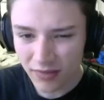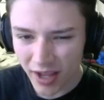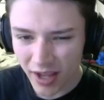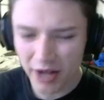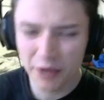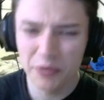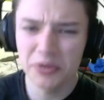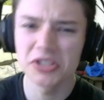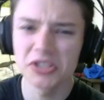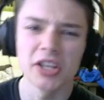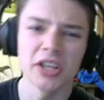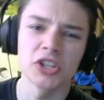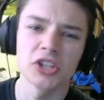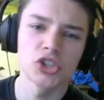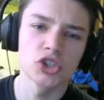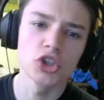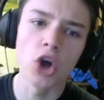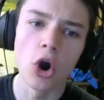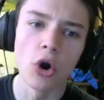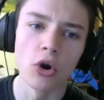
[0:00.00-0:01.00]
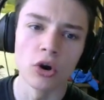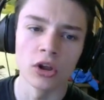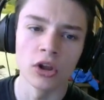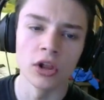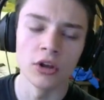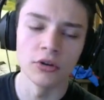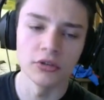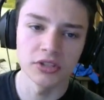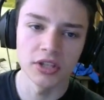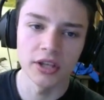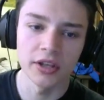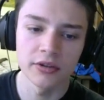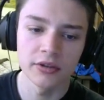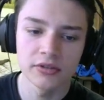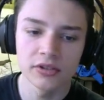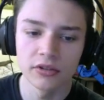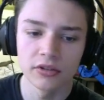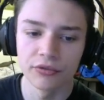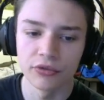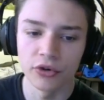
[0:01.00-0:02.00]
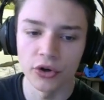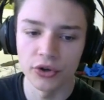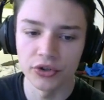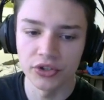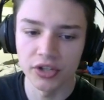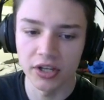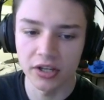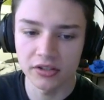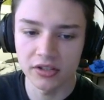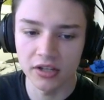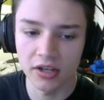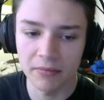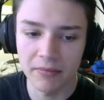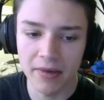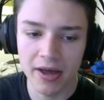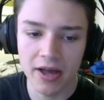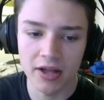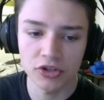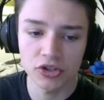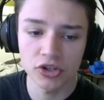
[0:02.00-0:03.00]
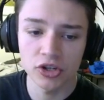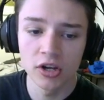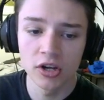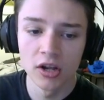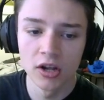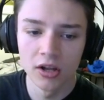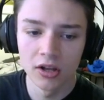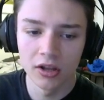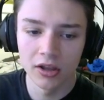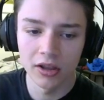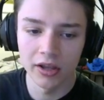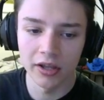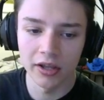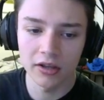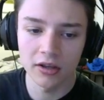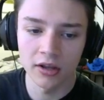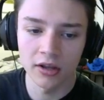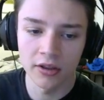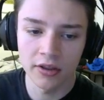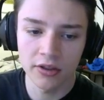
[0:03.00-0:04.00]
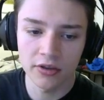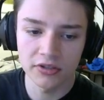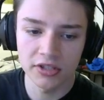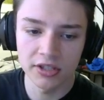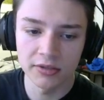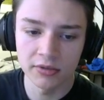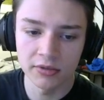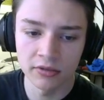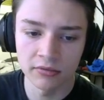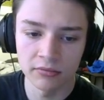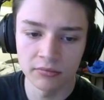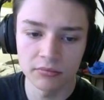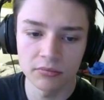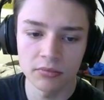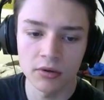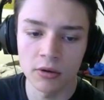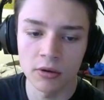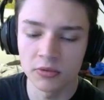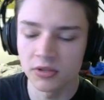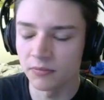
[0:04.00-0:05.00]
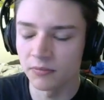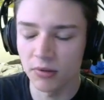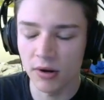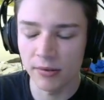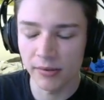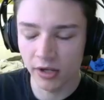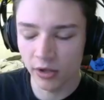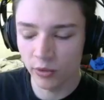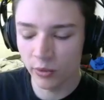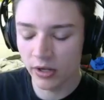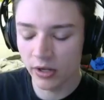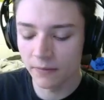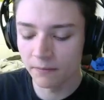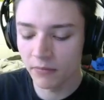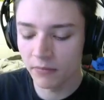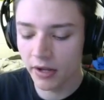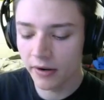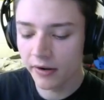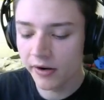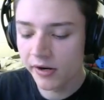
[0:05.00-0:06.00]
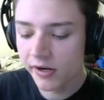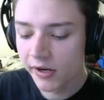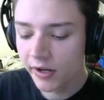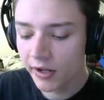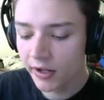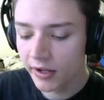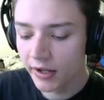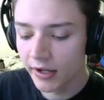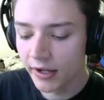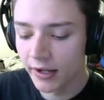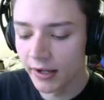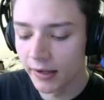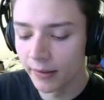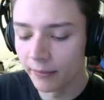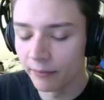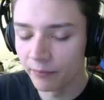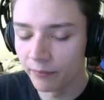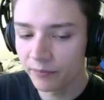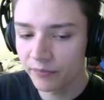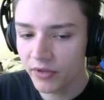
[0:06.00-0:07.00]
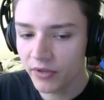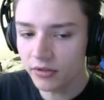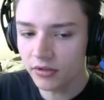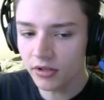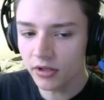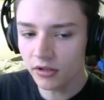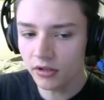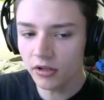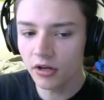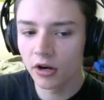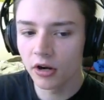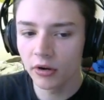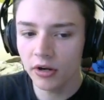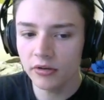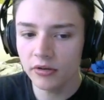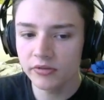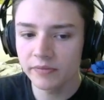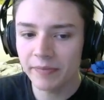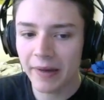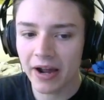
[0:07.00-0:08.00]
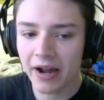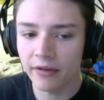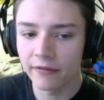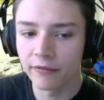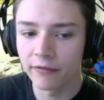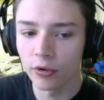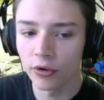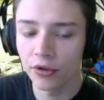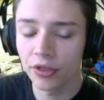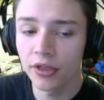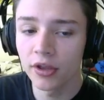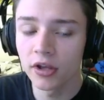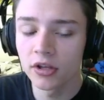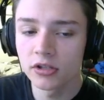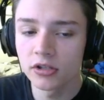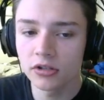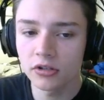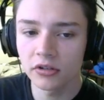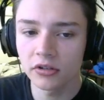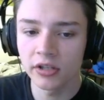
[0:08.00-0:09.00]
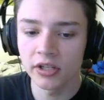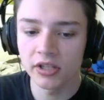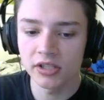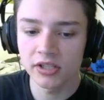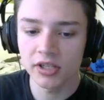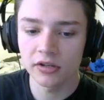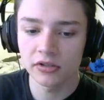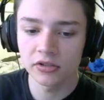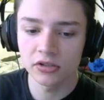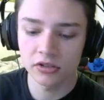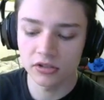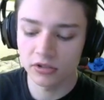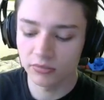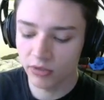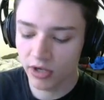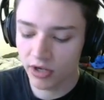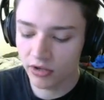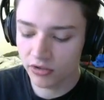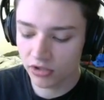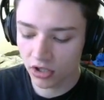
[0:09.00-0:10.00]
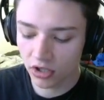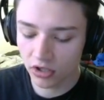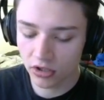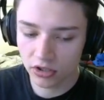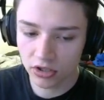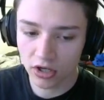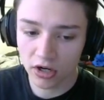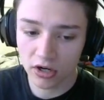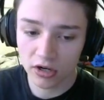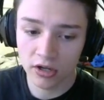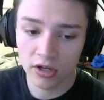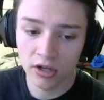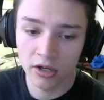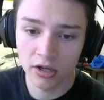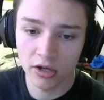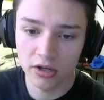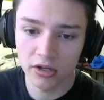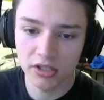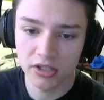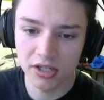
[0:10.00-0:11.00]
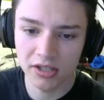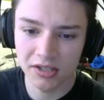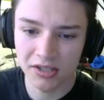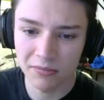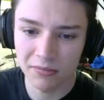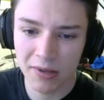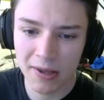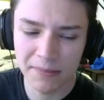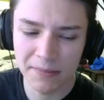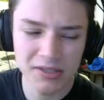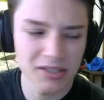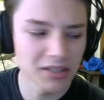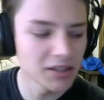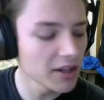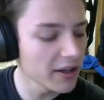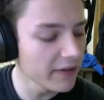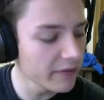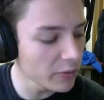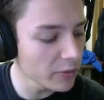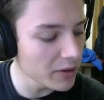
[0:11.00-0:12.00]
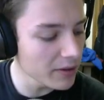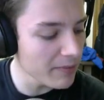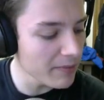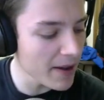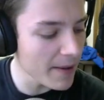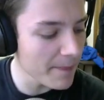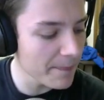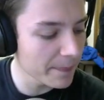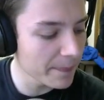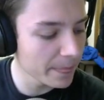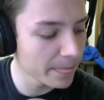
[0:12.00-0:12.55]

It wasn't, like, so close. Like, it was still Furry Tech's, like, match. Like, the other team wasn't probably going to win, but, you know, it was back and forth. Certainly Ascent took some rounds and could have taken some maps. Did they even win a map?